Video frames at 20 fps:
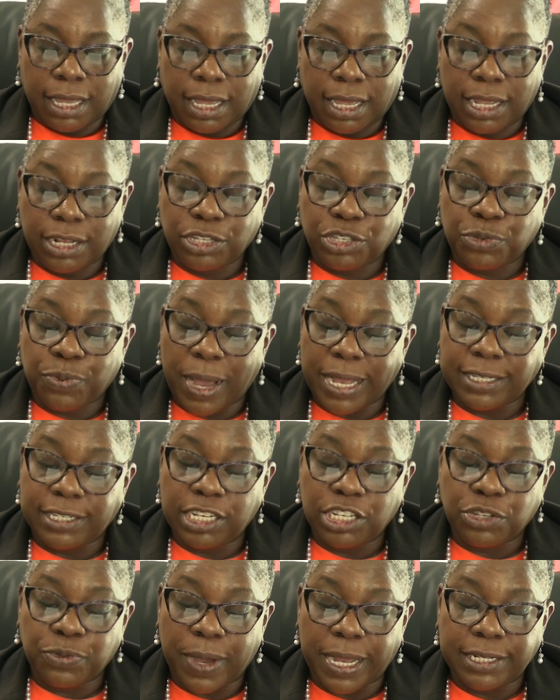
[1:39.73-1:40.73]
In
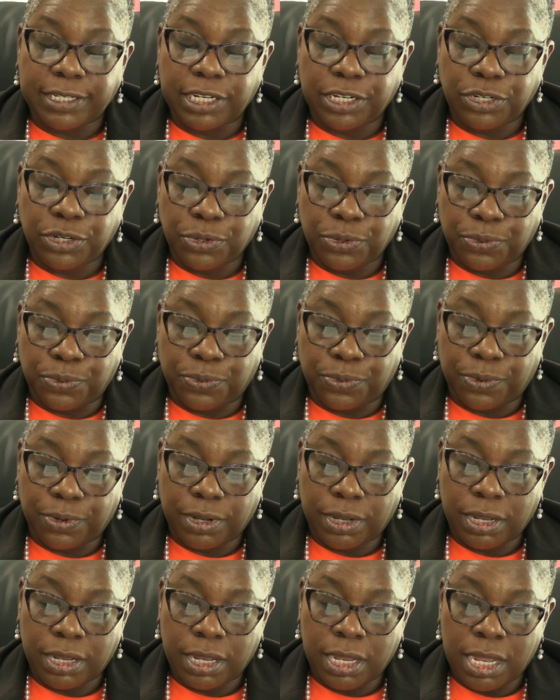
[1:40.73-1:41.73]
2022,
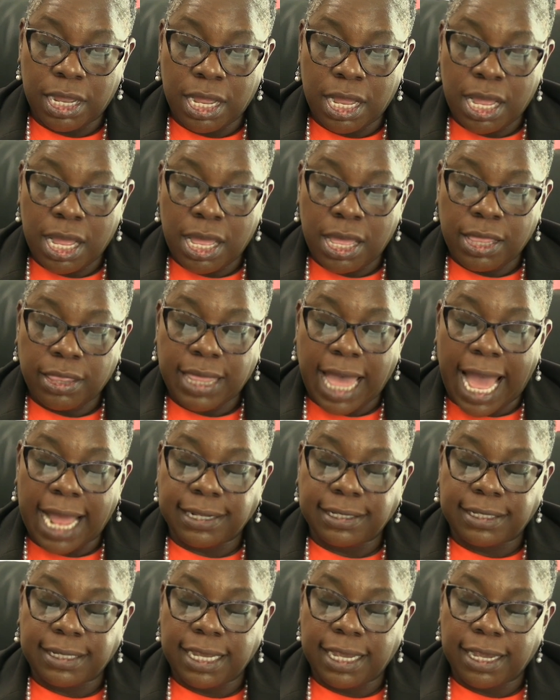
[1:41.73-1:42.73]
the
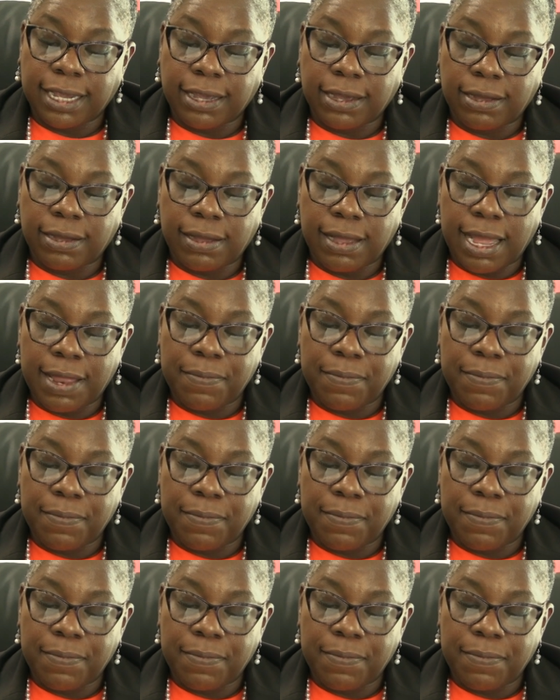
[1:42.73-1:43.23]
Antigua